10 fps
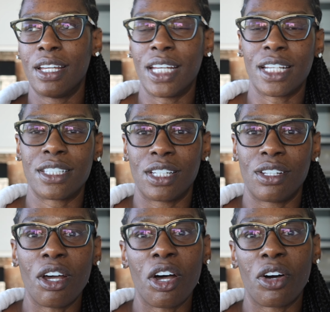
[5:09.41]
next thing you
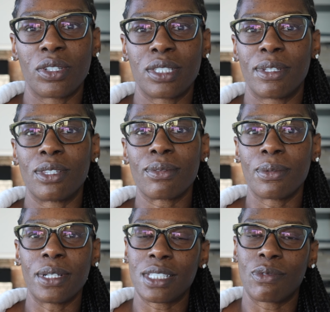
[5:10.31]
know, it's been three
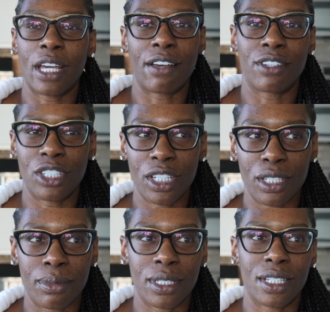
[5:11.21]
weeks and we haven't
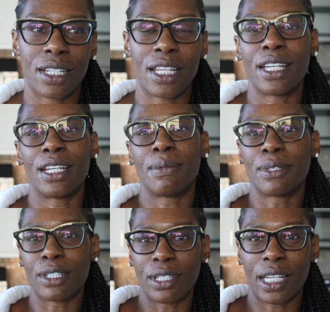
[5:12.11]
gymmed, and then I'm
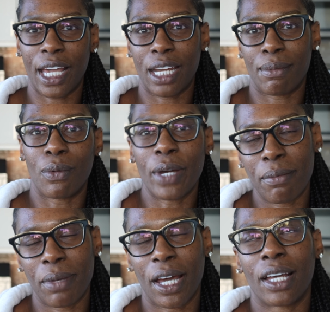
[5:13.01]
slowly gaining my
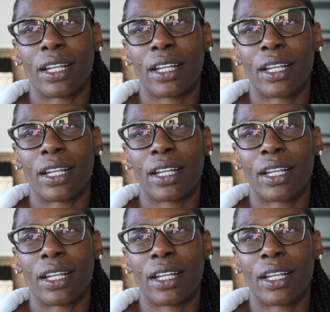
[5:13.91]
weight back.